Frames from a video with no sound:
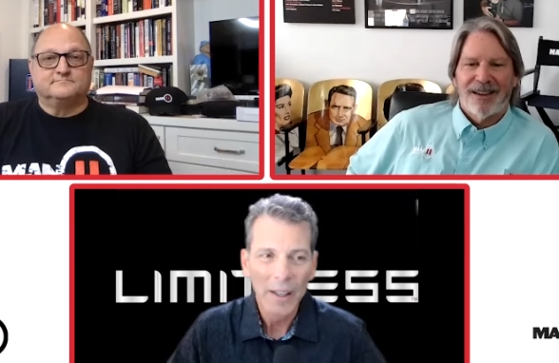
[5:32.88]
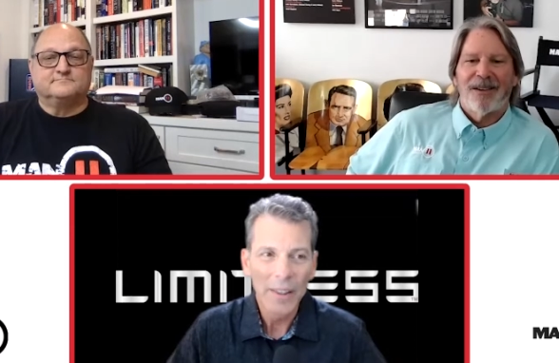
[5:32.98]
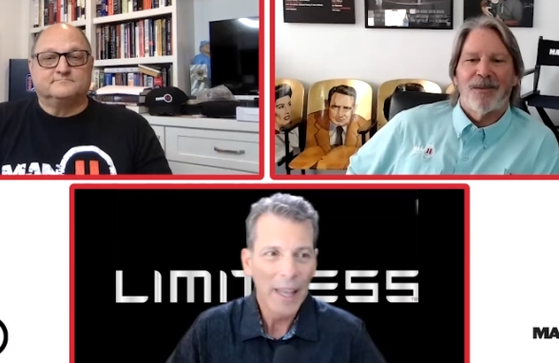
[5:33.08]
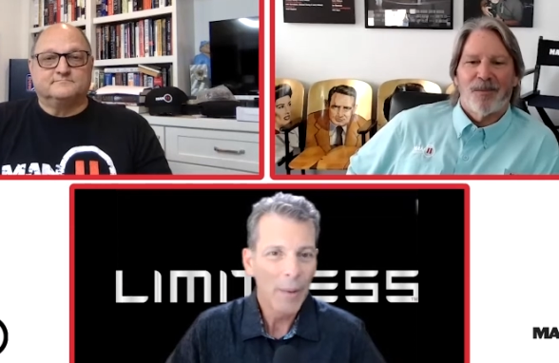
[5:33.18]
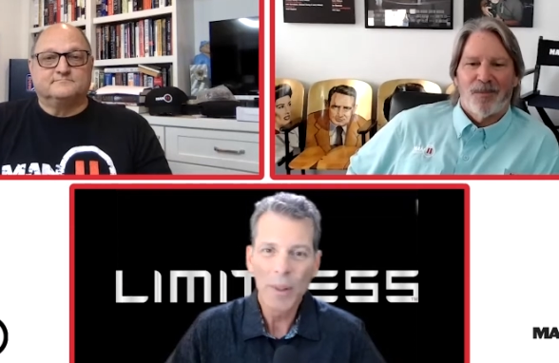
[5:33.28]

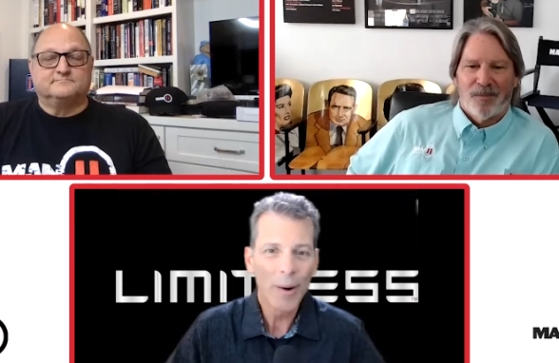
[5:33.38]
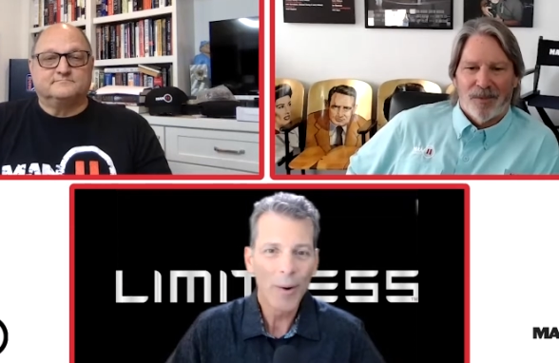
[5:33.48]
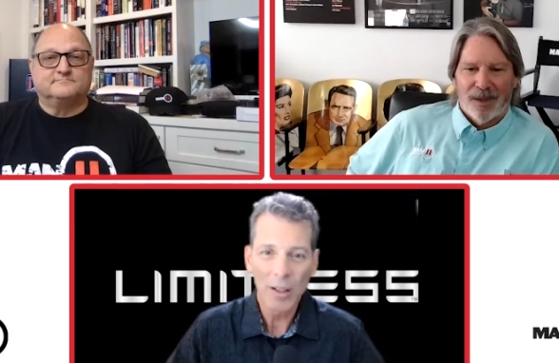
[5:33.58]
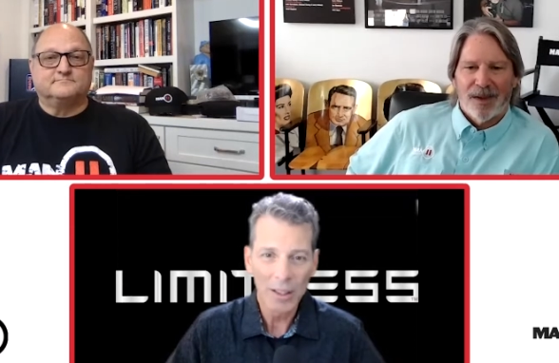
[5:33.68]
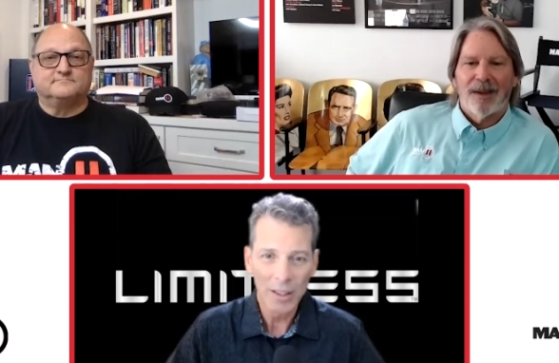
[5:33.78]
Speaker 1: They were
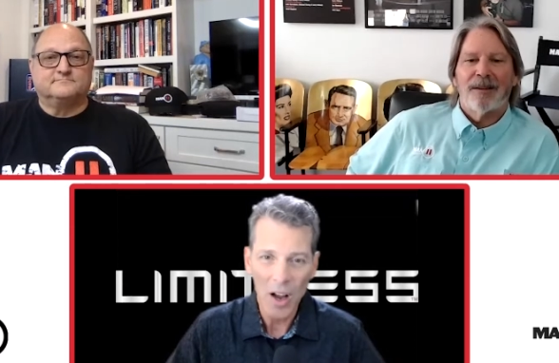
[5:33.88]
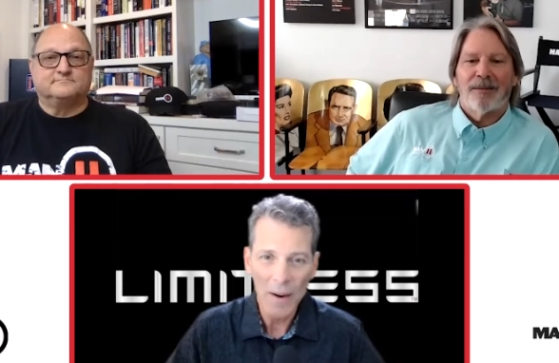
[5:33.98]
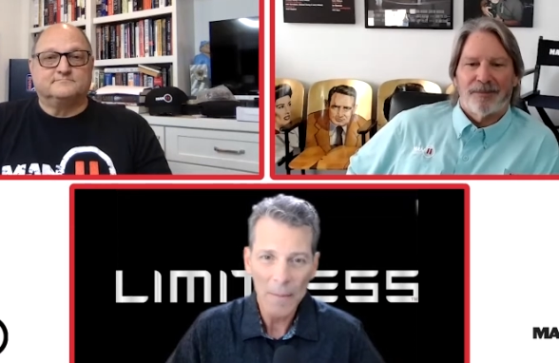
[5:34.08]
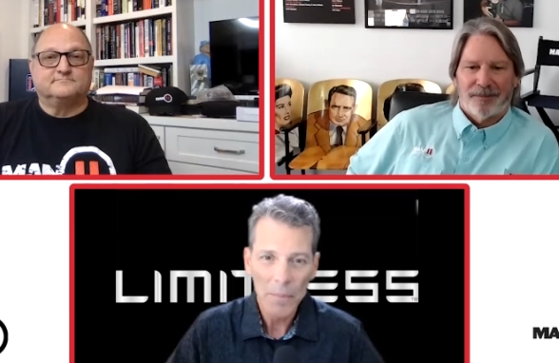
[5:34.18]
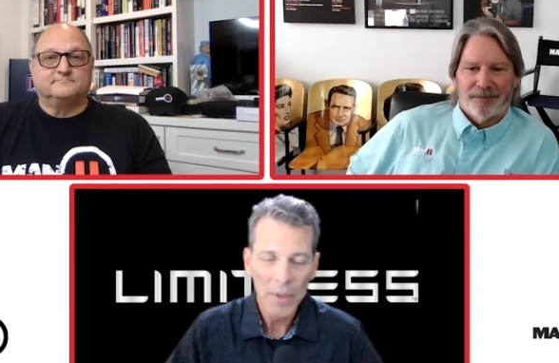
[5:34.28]
there all
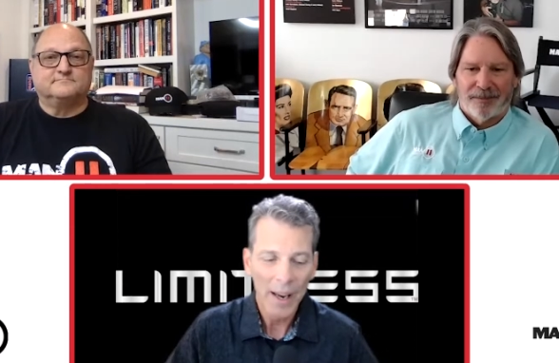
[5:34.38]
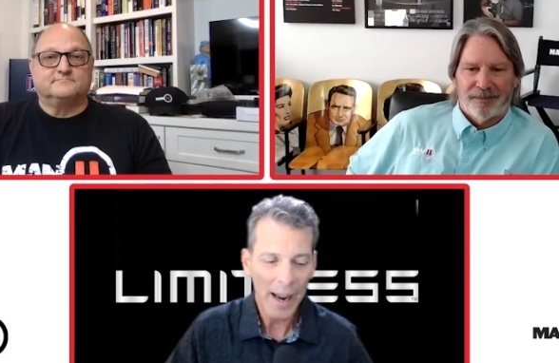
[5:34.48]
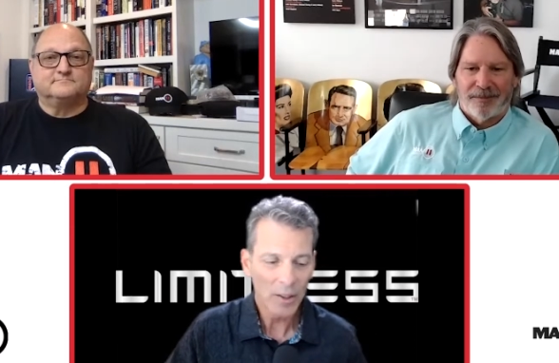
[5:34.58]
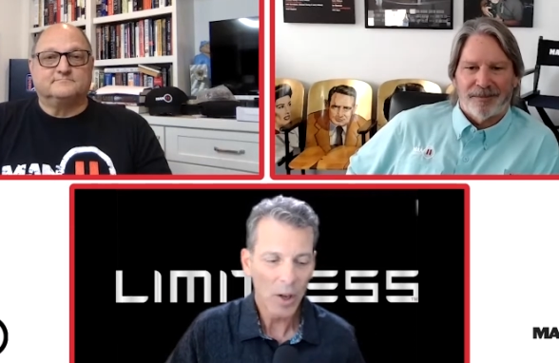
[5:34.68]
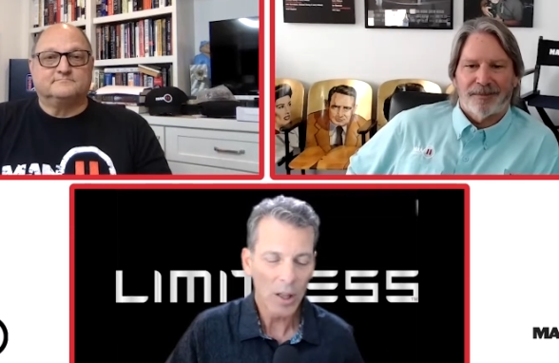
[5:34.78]
along.
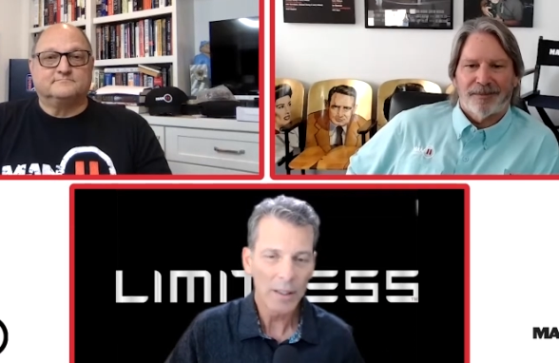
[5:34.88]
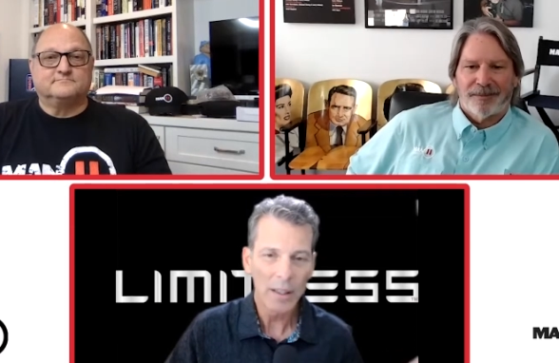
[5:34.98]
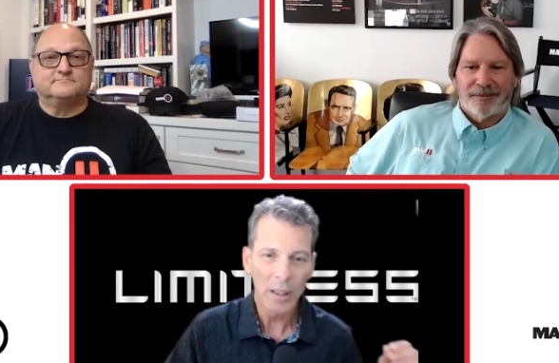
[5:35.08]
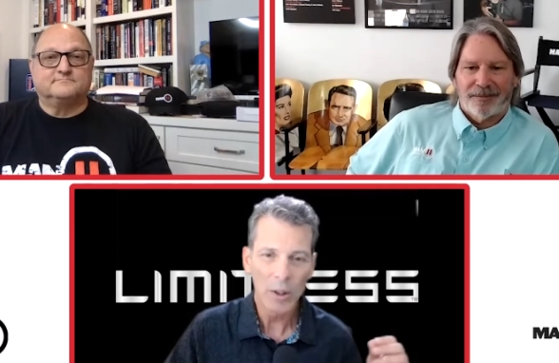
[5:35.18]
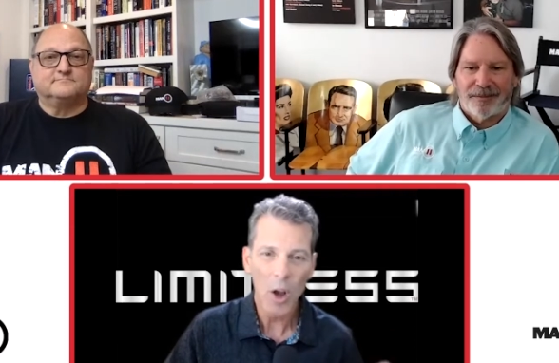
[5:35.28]
I call it
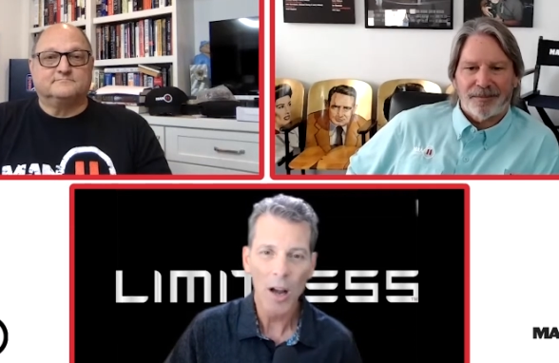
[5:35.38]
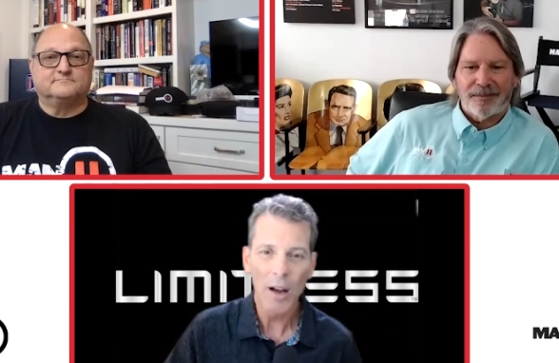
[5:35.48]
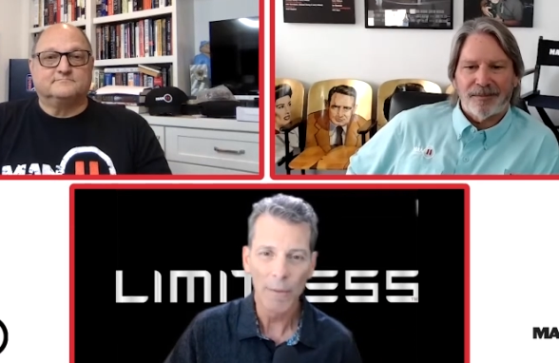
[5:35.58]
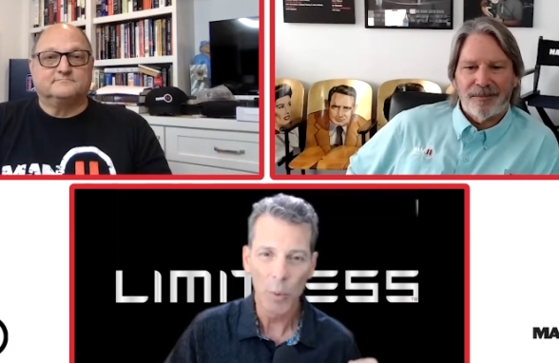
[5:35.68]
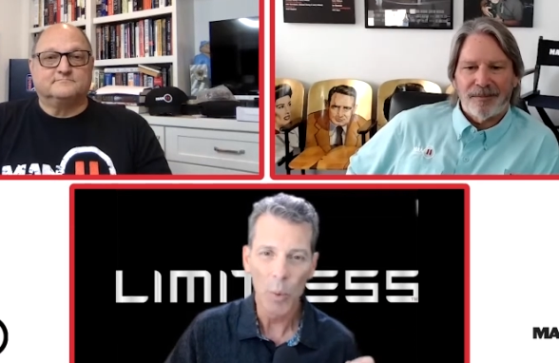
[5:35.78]
the
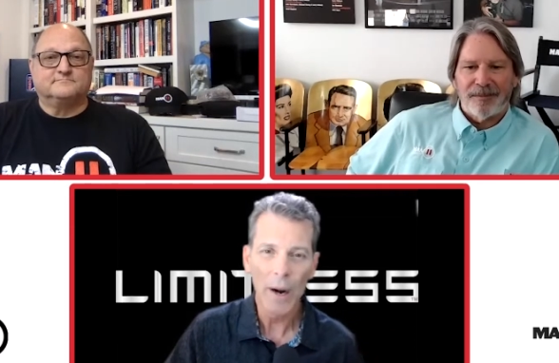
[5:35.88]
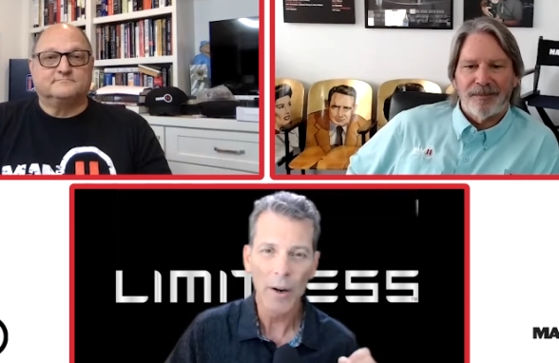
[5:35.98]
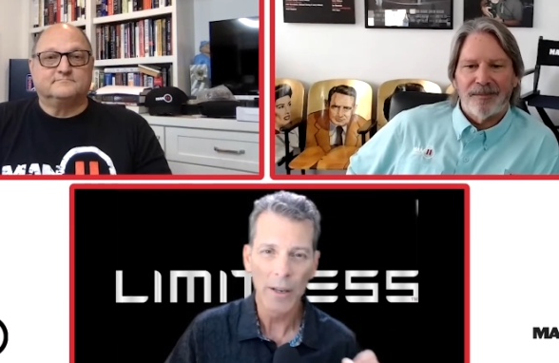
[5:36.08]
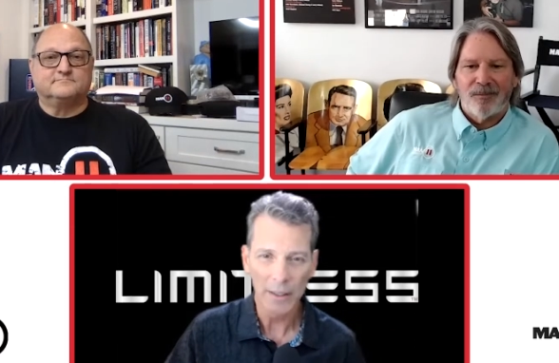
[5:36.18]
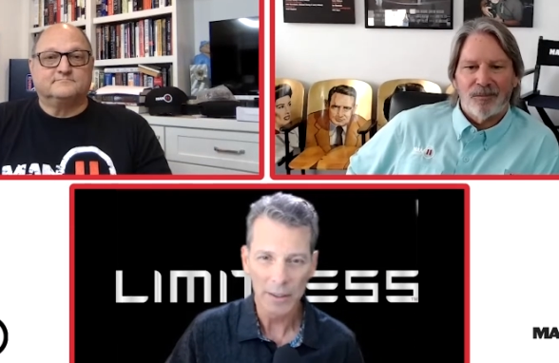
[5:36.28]
law of
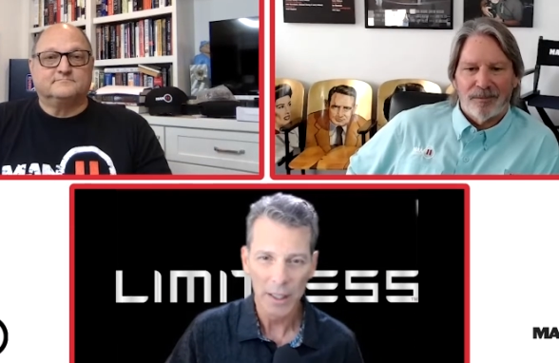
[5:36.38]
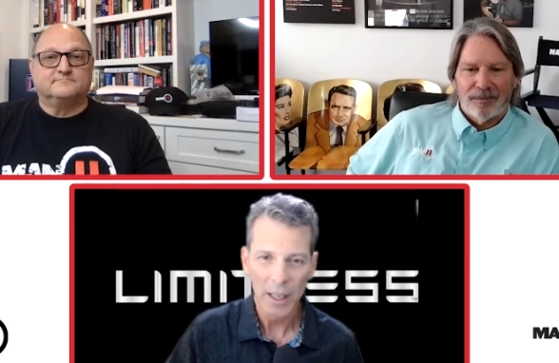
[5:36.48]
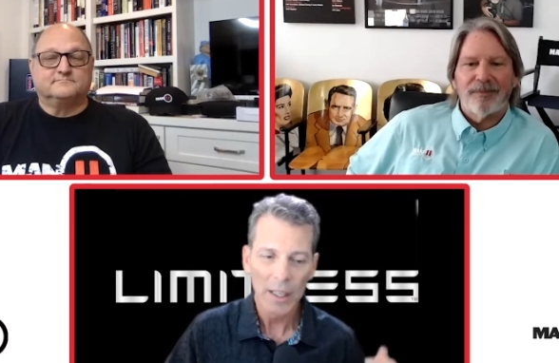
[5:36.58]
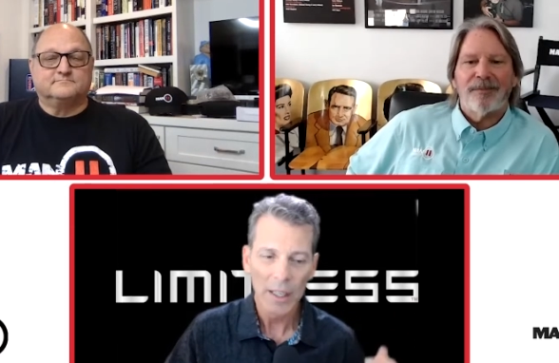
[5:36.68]
awareness.